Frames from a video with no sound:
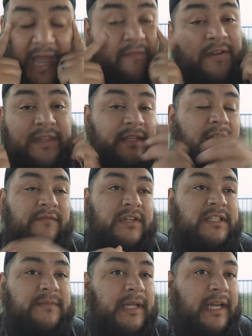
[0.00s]
everything that I've
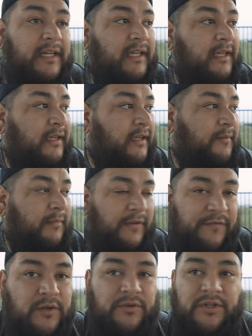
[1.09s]
explained. My
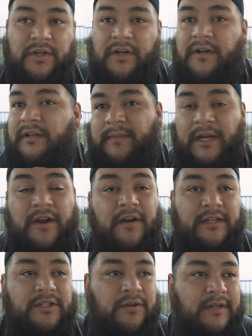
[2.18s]
future, my
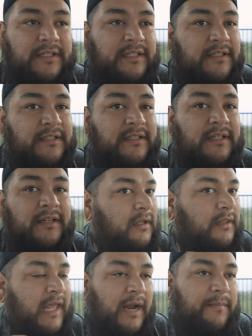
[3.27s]
current choices,
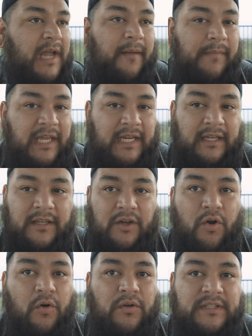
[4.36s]
that I'm not meeting the
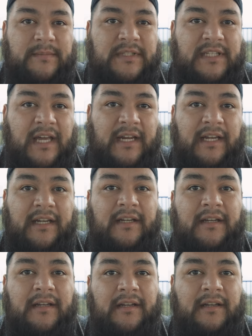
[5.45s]
goals I'm
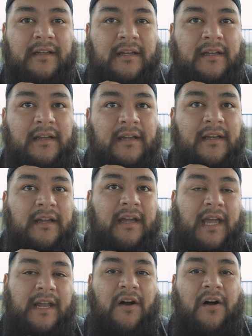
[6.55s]
setting,
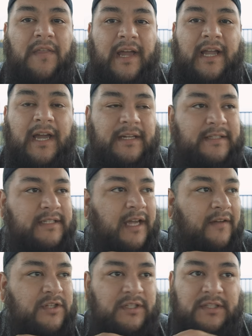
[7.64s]
and all that kind of
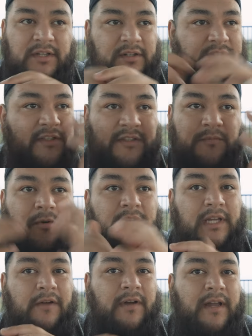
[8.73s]
stuff just starts
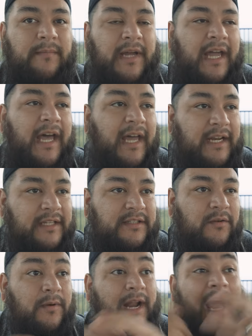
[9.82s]
swirling around in my head. And
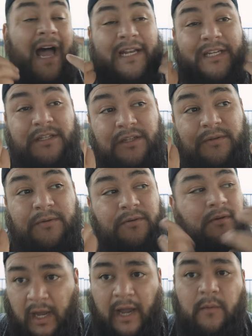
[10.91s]
so what I
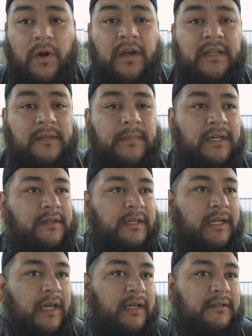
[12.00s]
do, I work in the middle of the
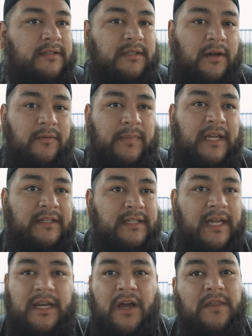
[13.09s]
night. So because
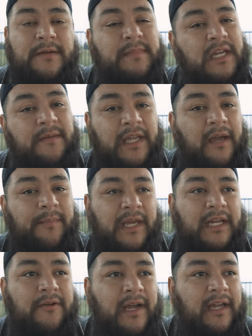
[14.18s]
I know that I'm gonna be up
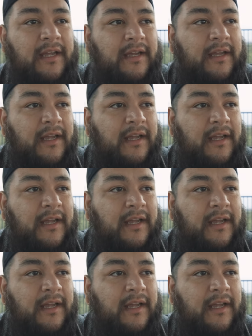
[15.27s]
anyway,